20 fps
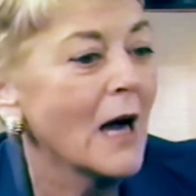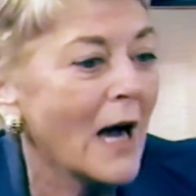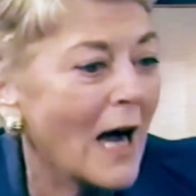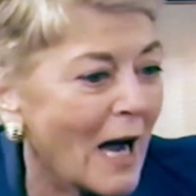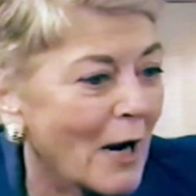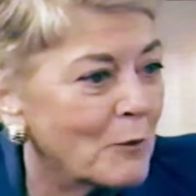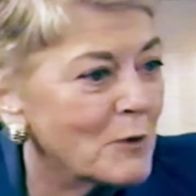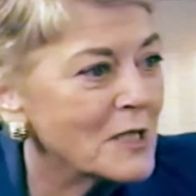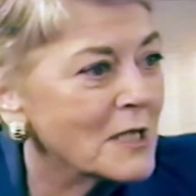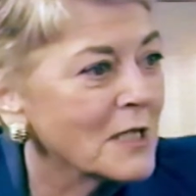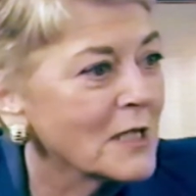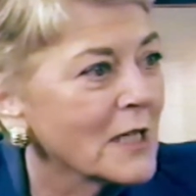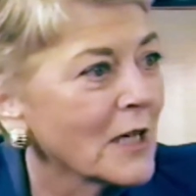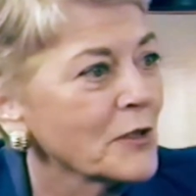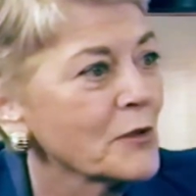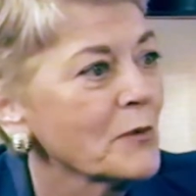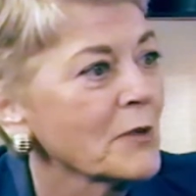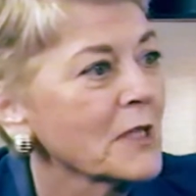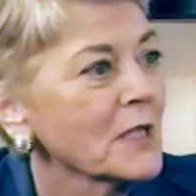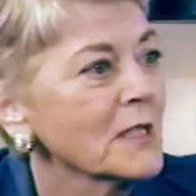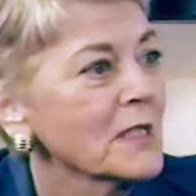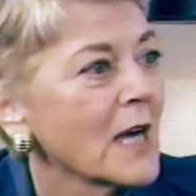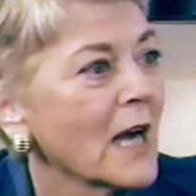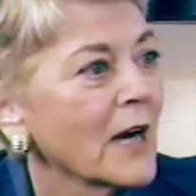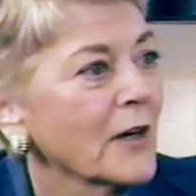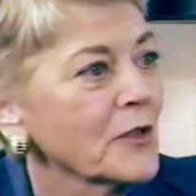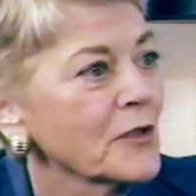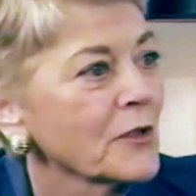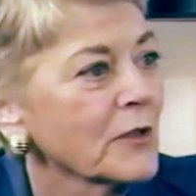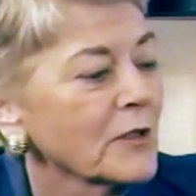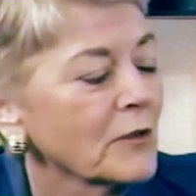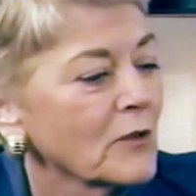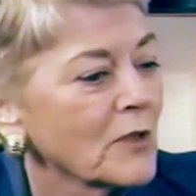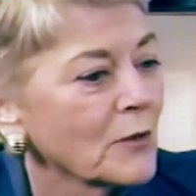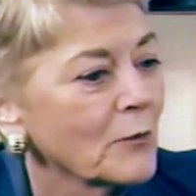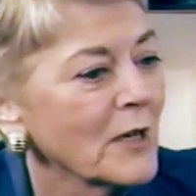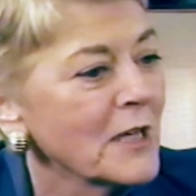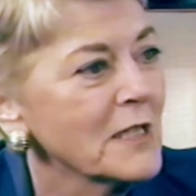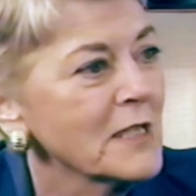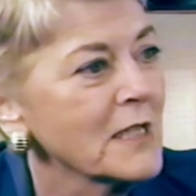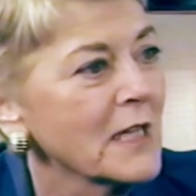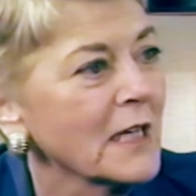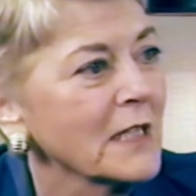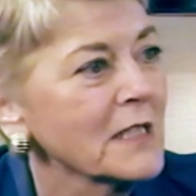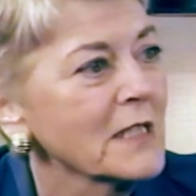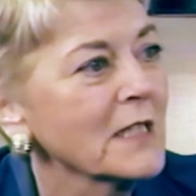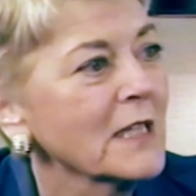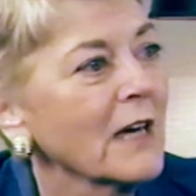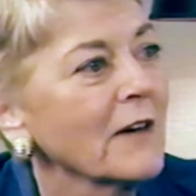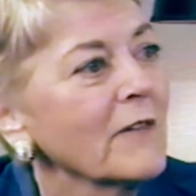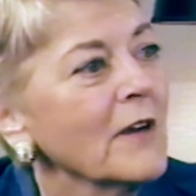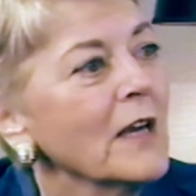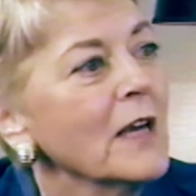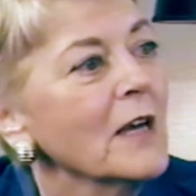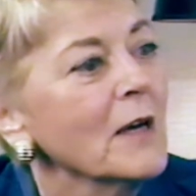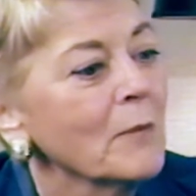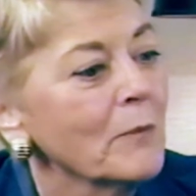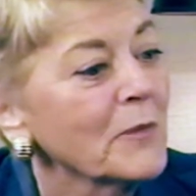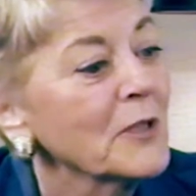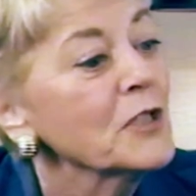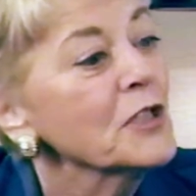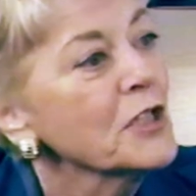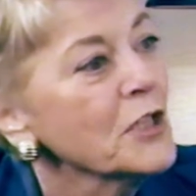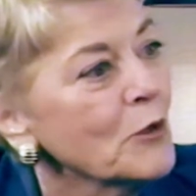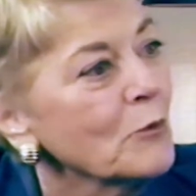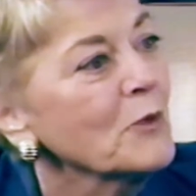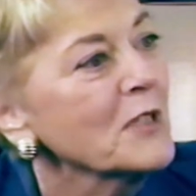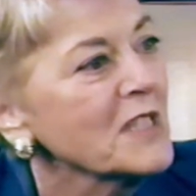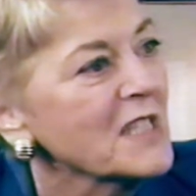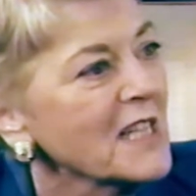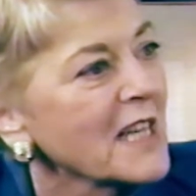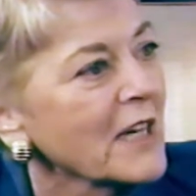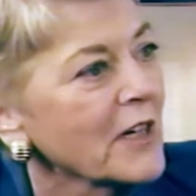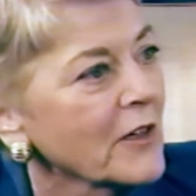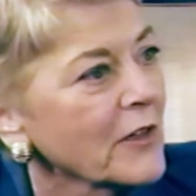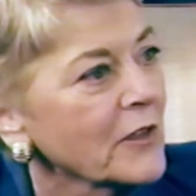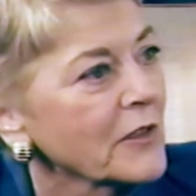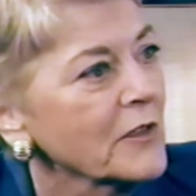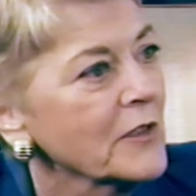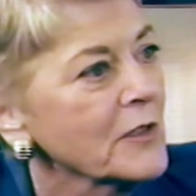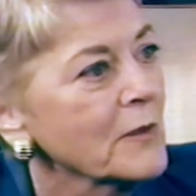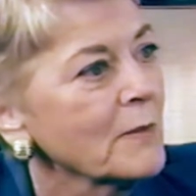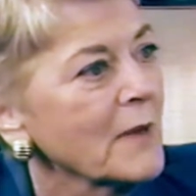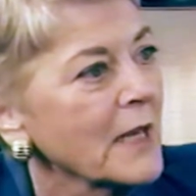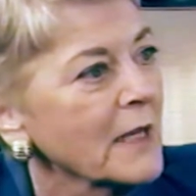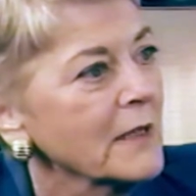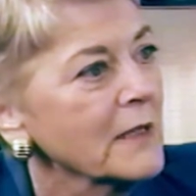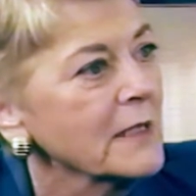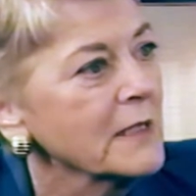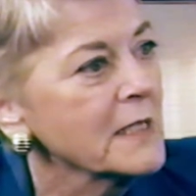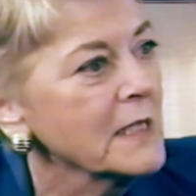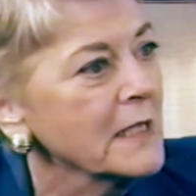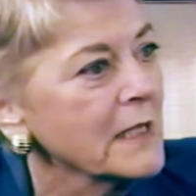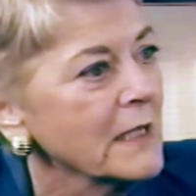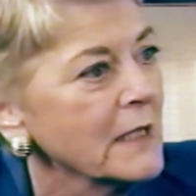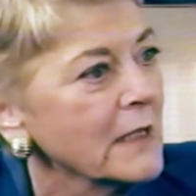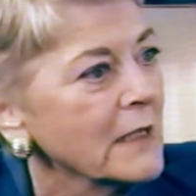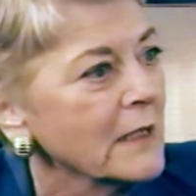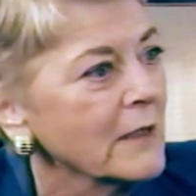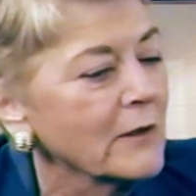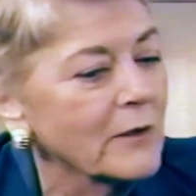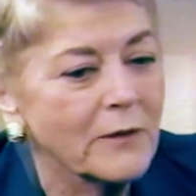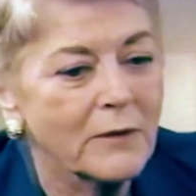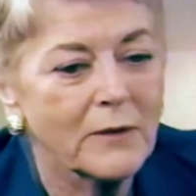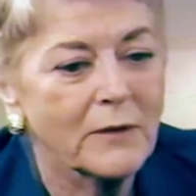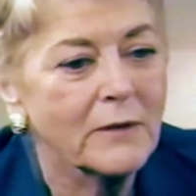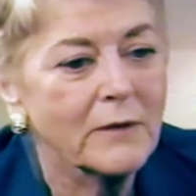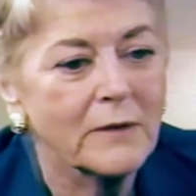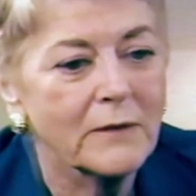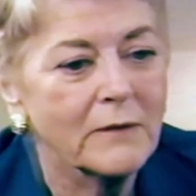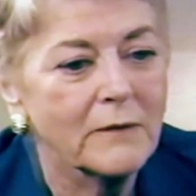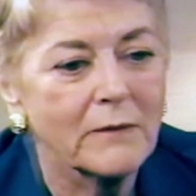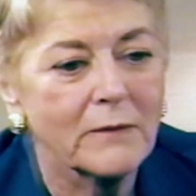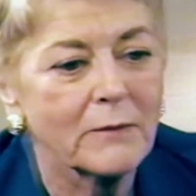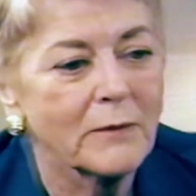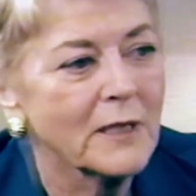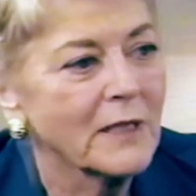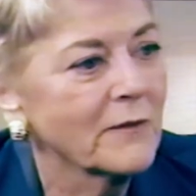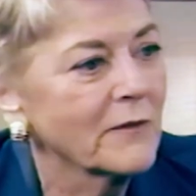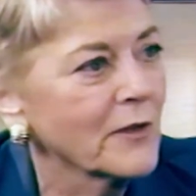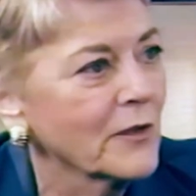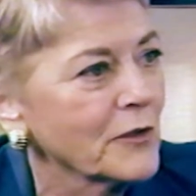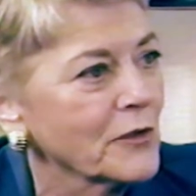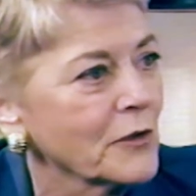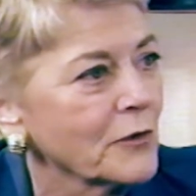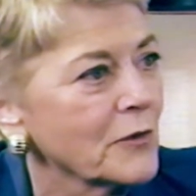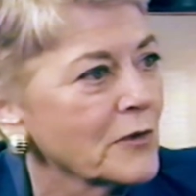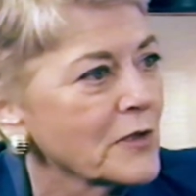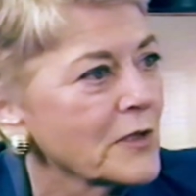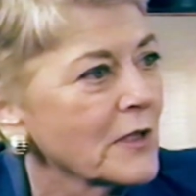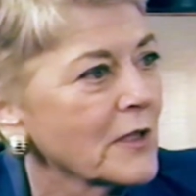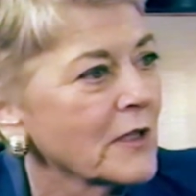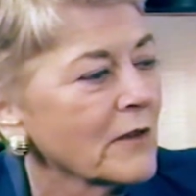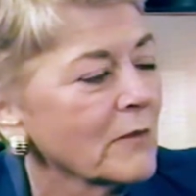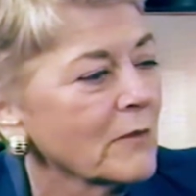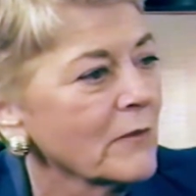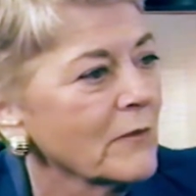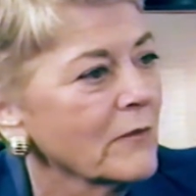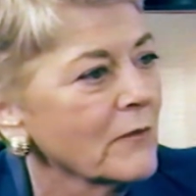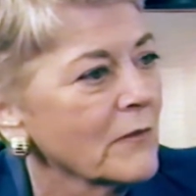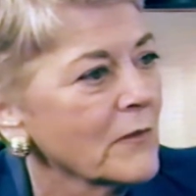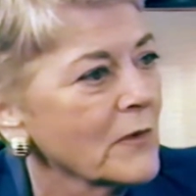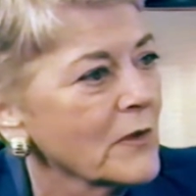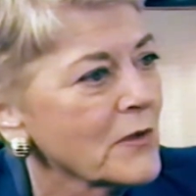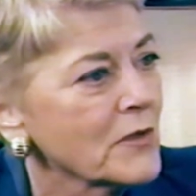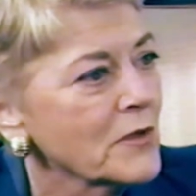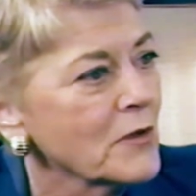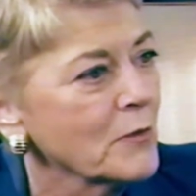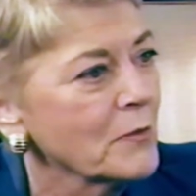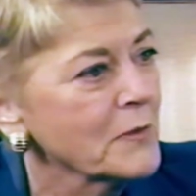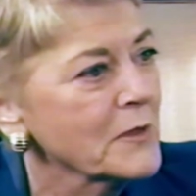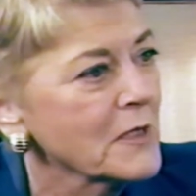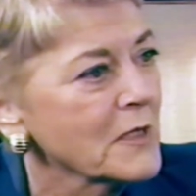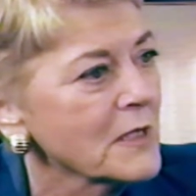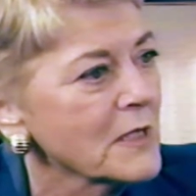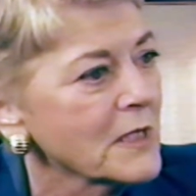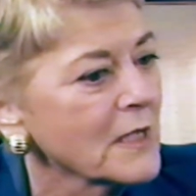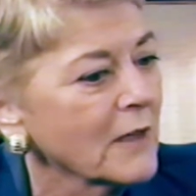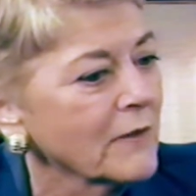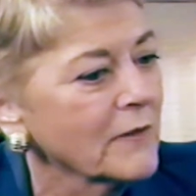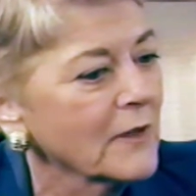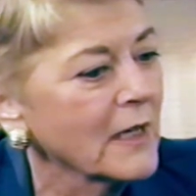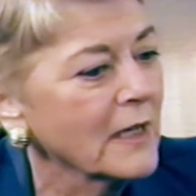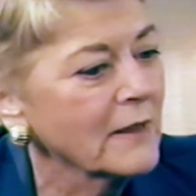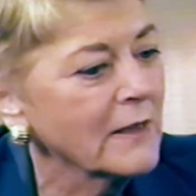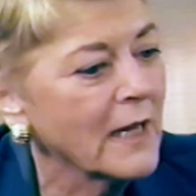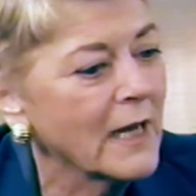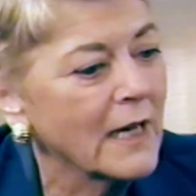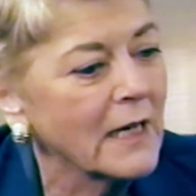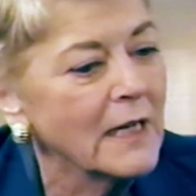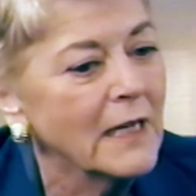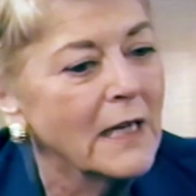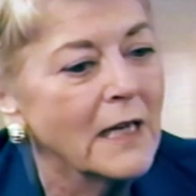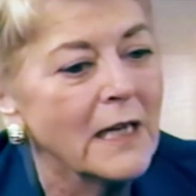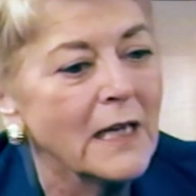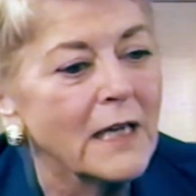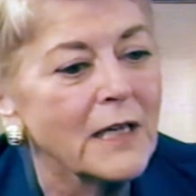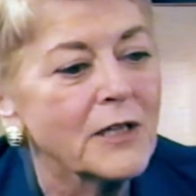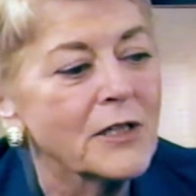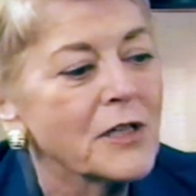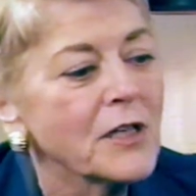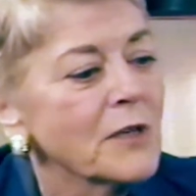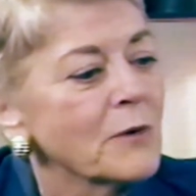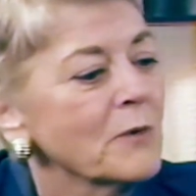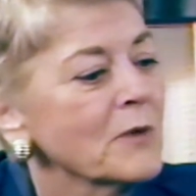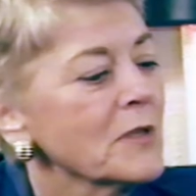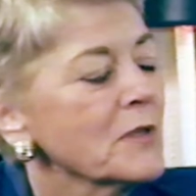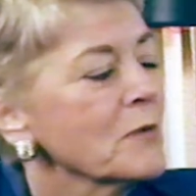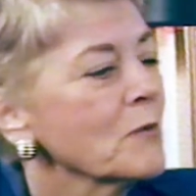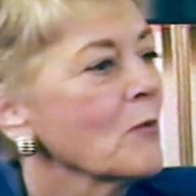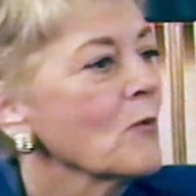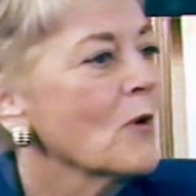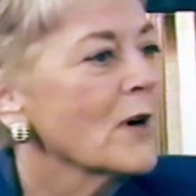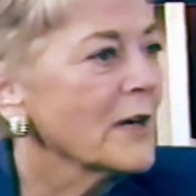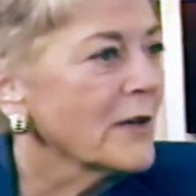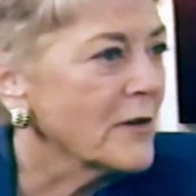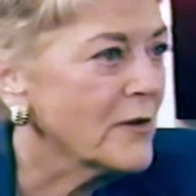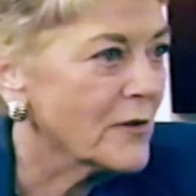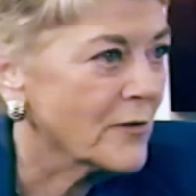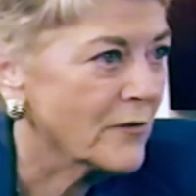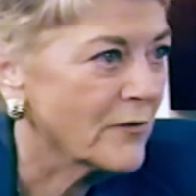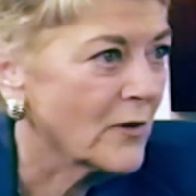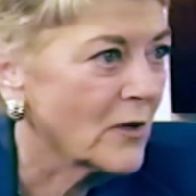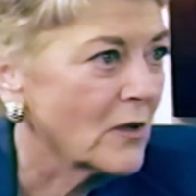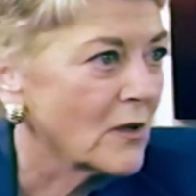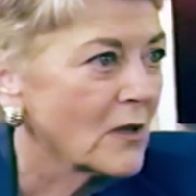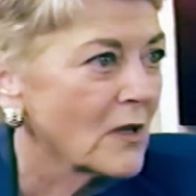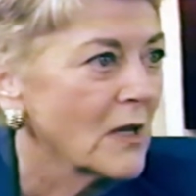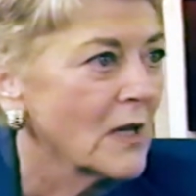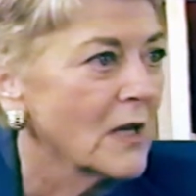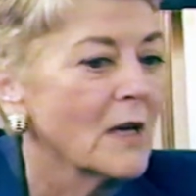I was in touch with the doctor and all the rest of that stuff, but she was there to make the tea or the whatever, the juice, and give them the soups and stuff like that. She was wonderful.